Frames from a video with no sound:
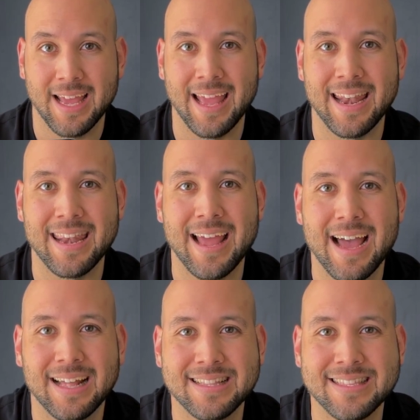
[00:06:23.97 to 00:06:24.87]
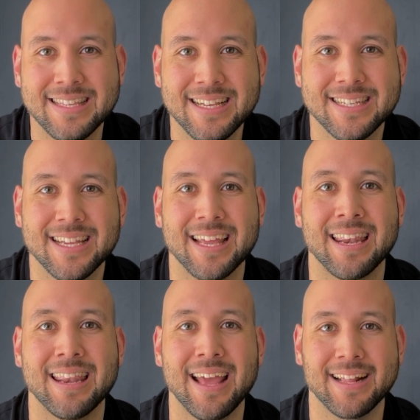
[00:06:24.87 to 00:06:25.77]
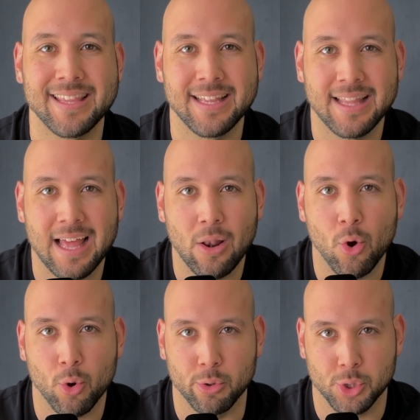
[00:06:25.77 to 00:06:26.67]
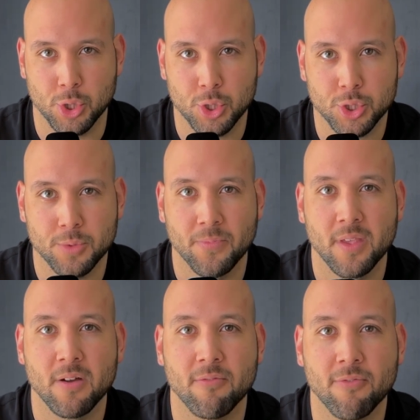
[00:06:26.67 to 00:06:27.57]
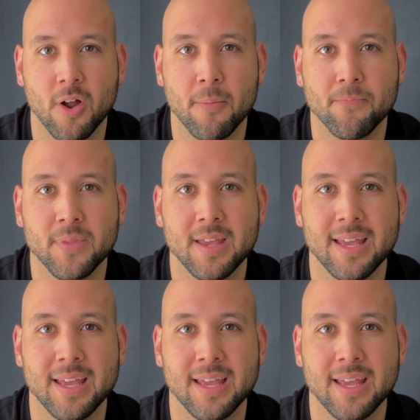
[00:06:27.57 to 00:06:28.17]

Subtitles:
and not disconnecting that local church from